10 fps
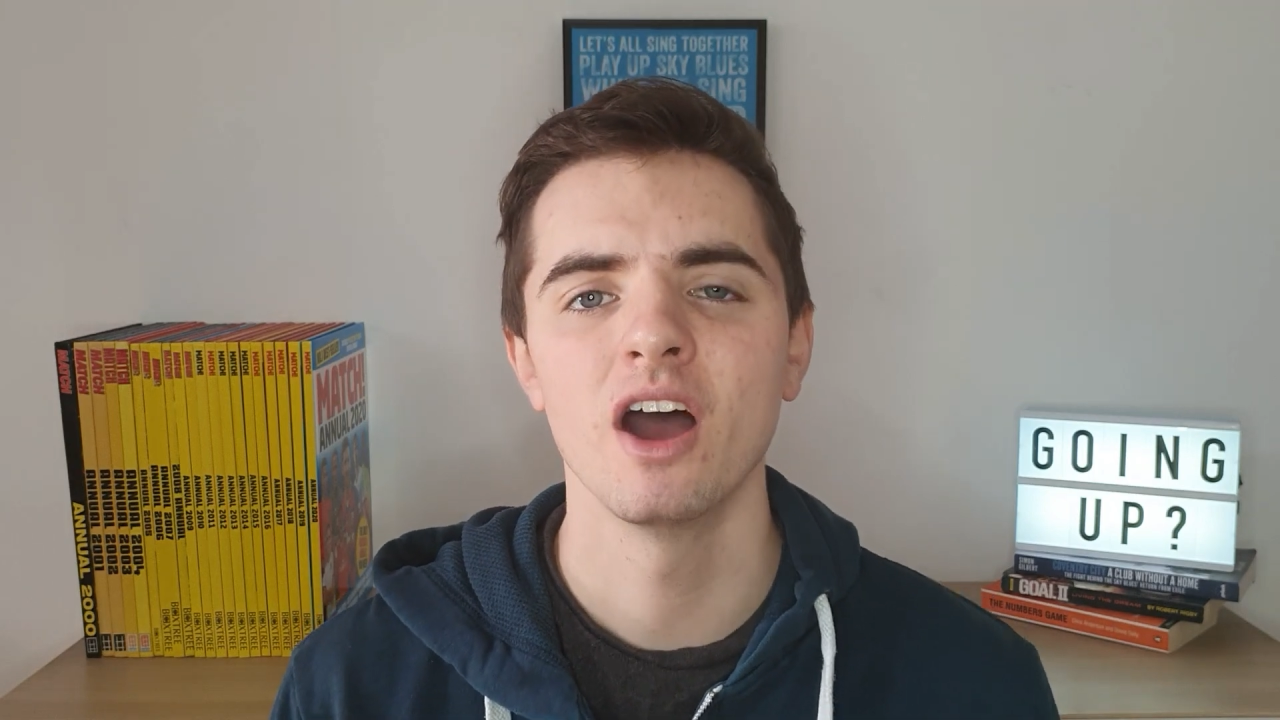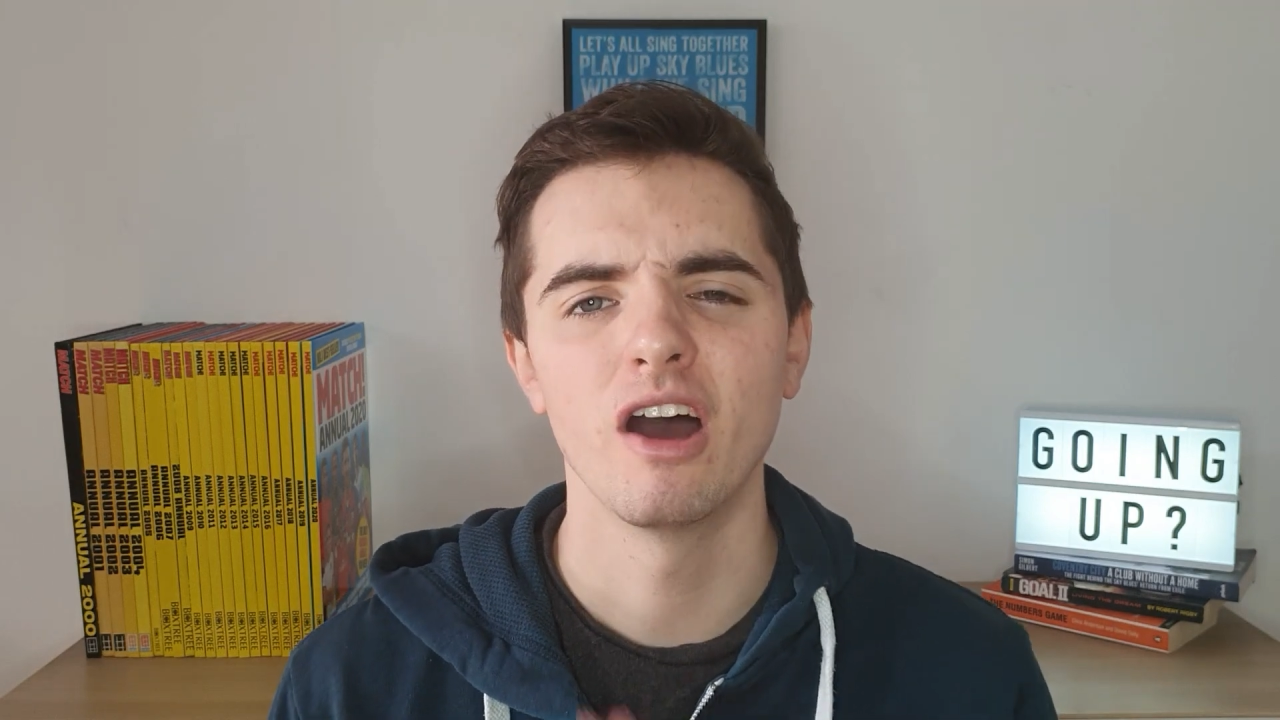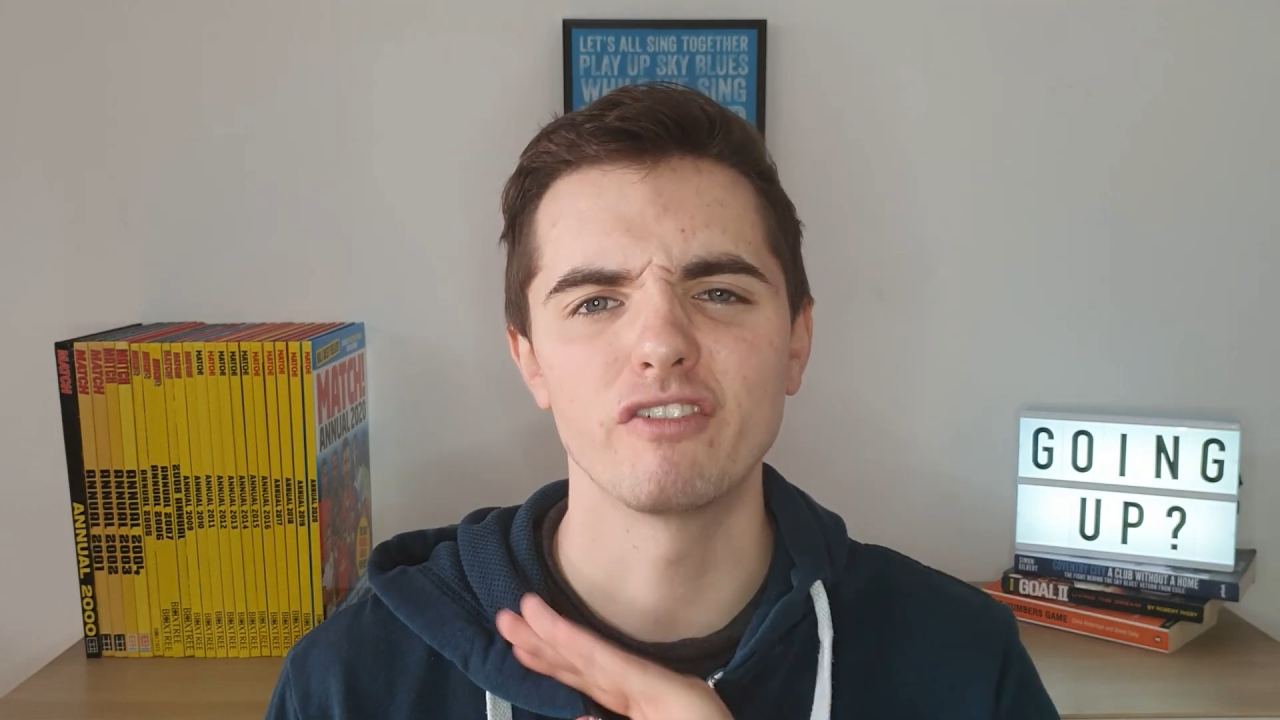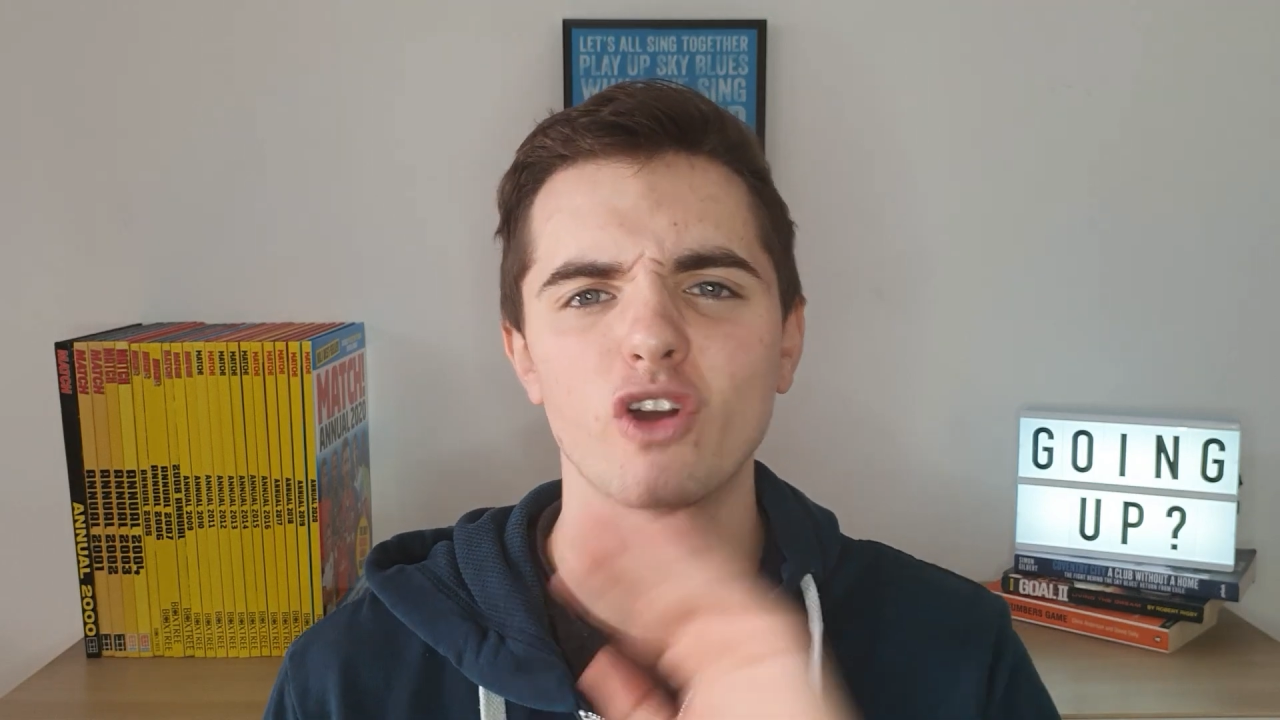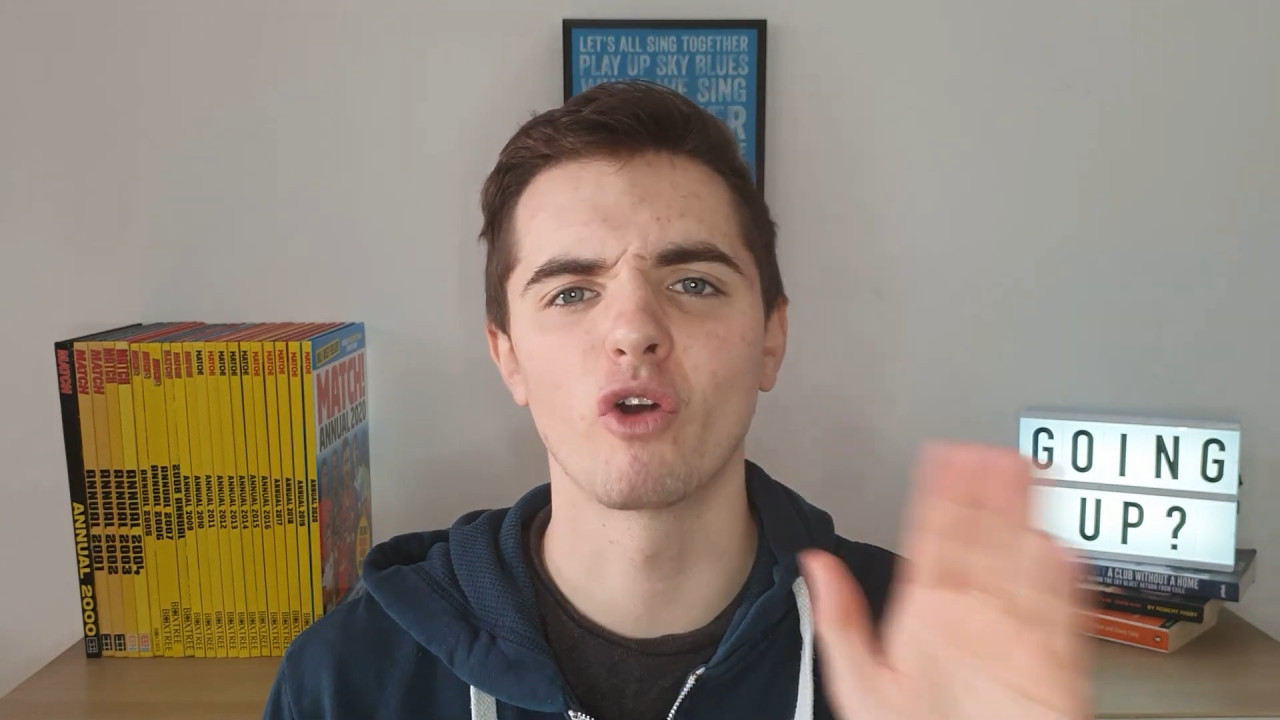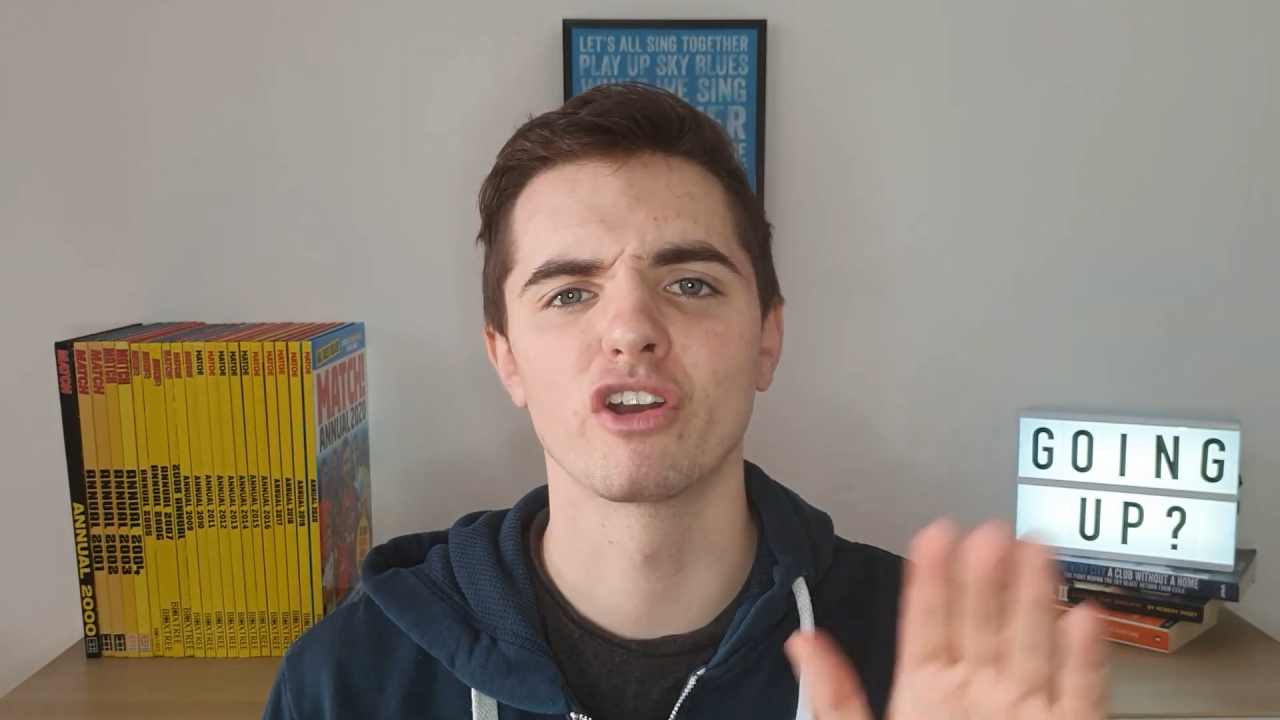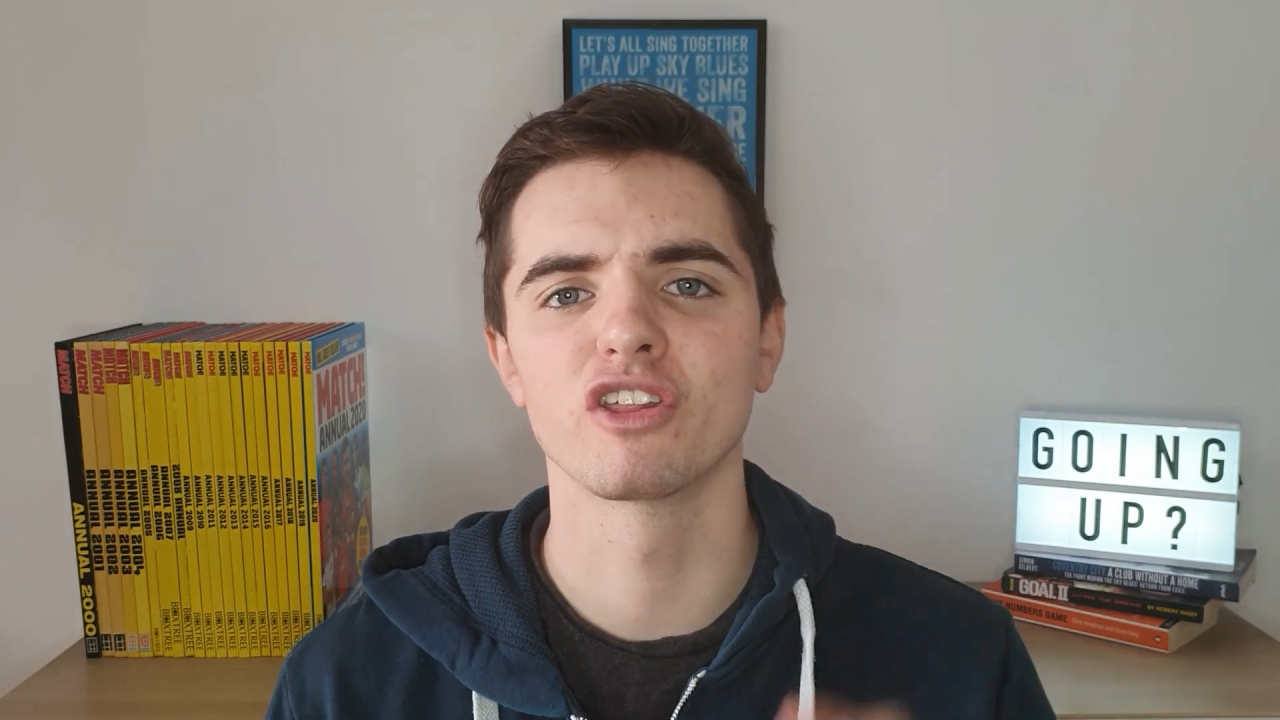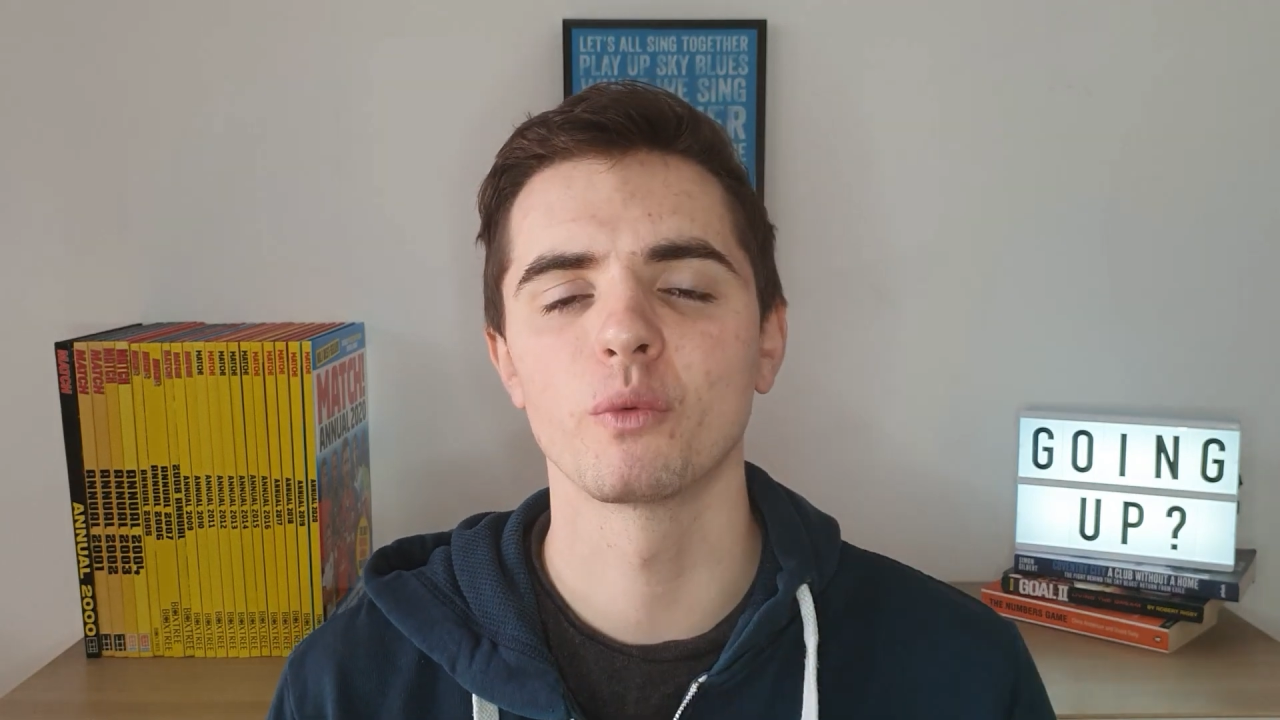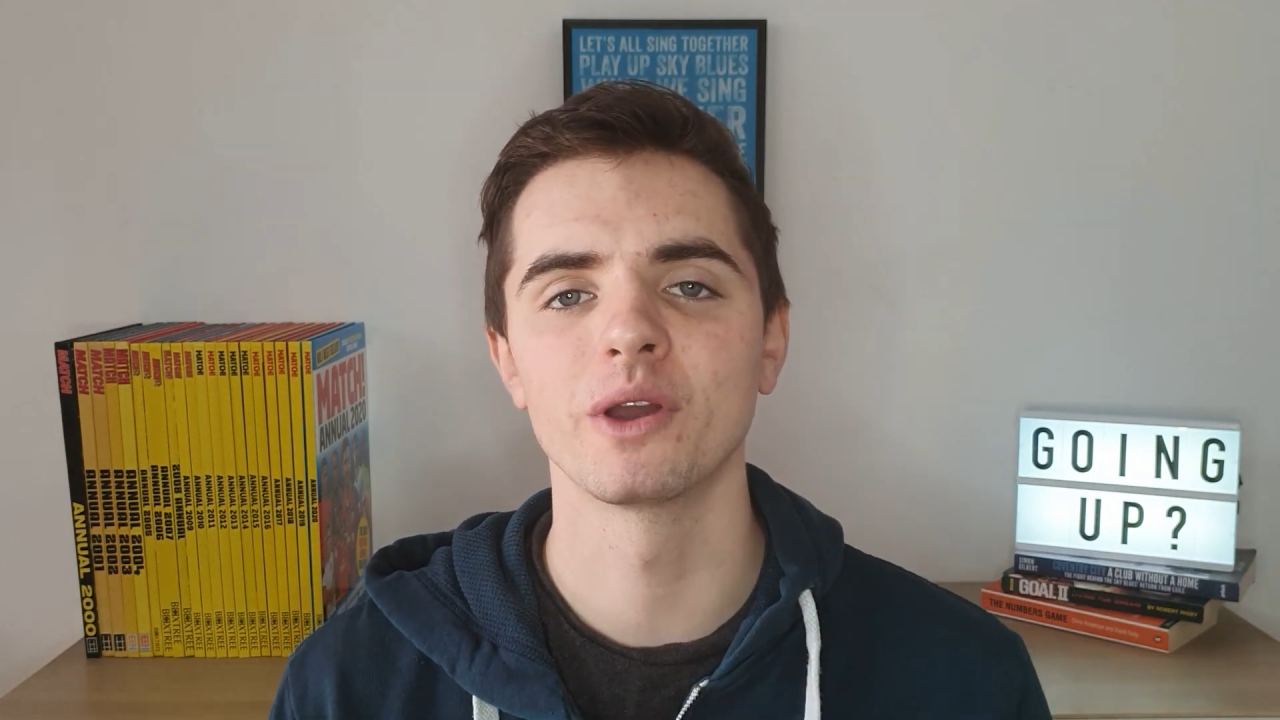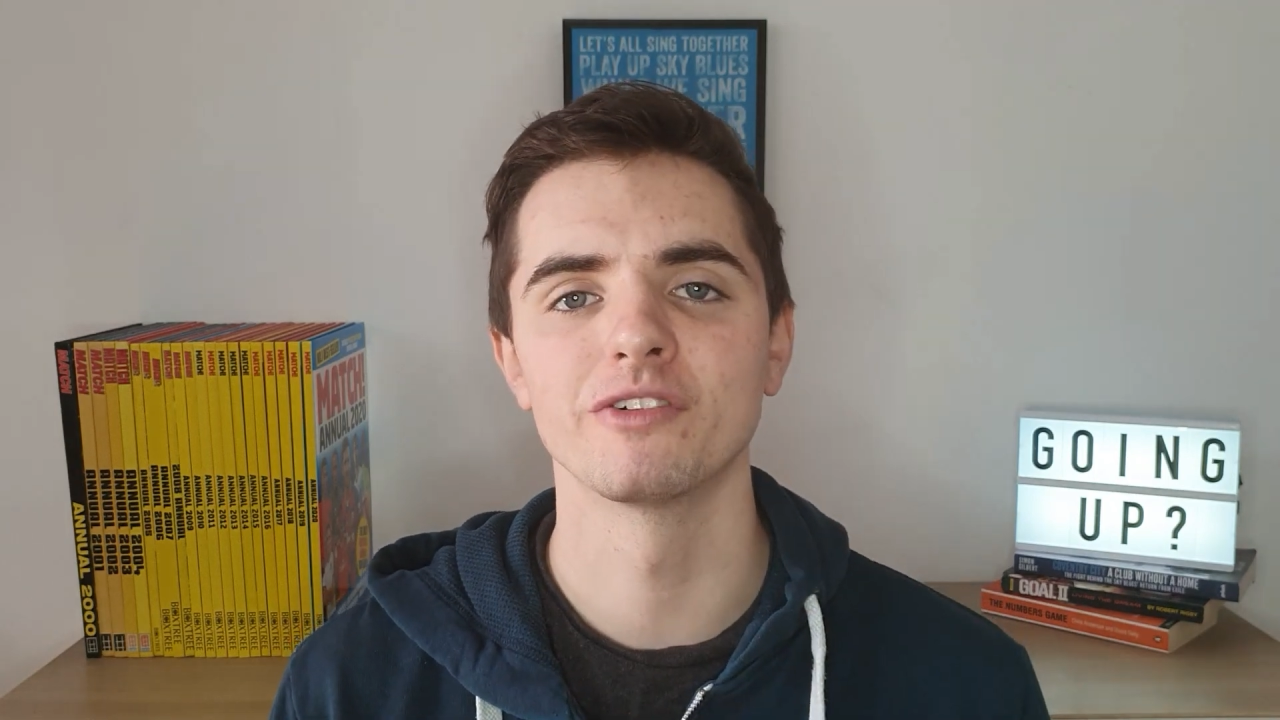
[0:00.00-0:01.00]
I've got rid of the wheel